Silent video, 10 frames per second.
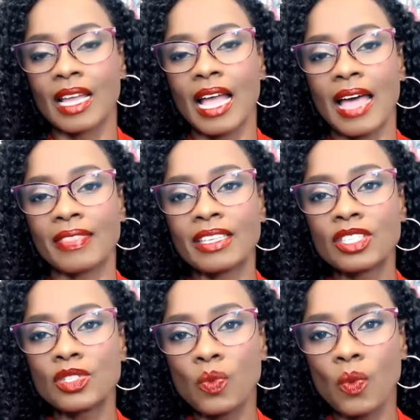And this
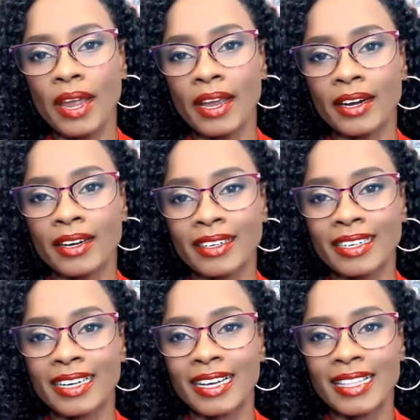is where
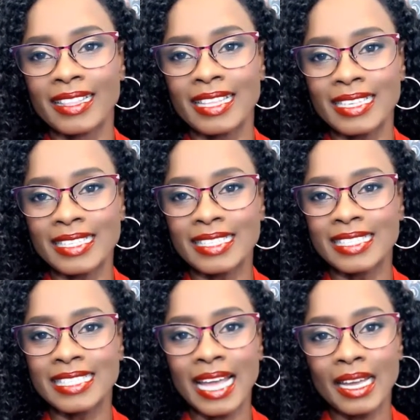this
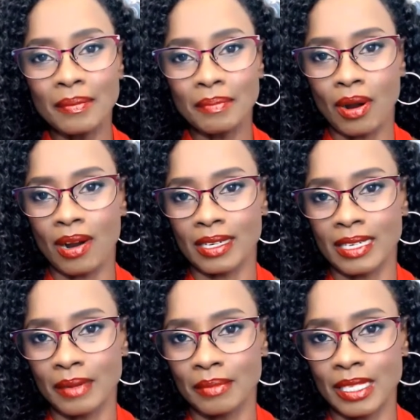second part
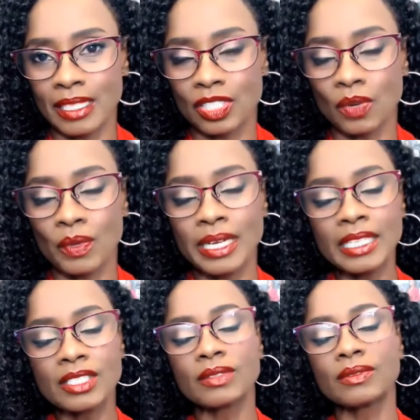comes in. So we
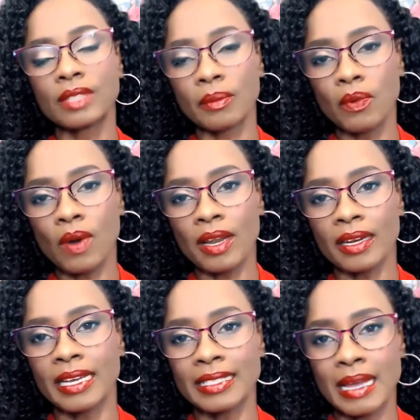need to, number one,
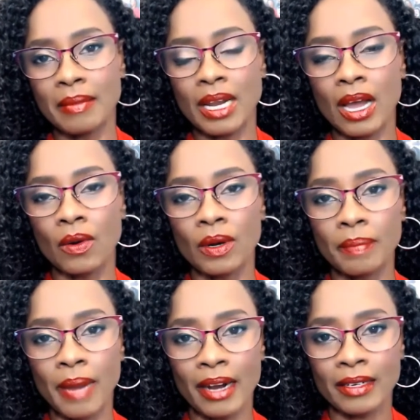examine our
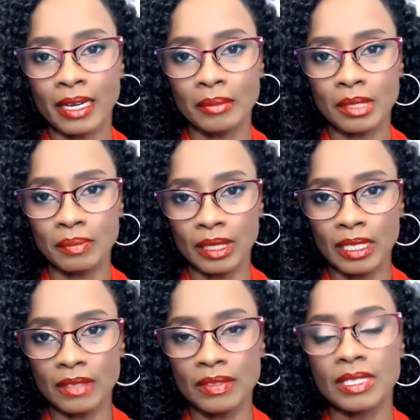paradigms and
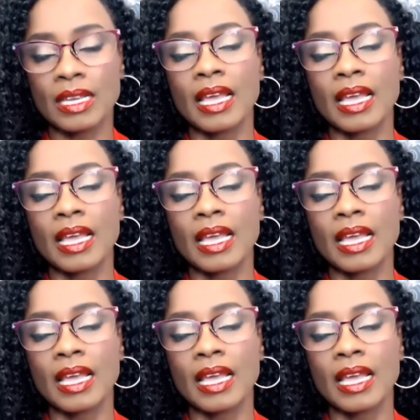beliefs.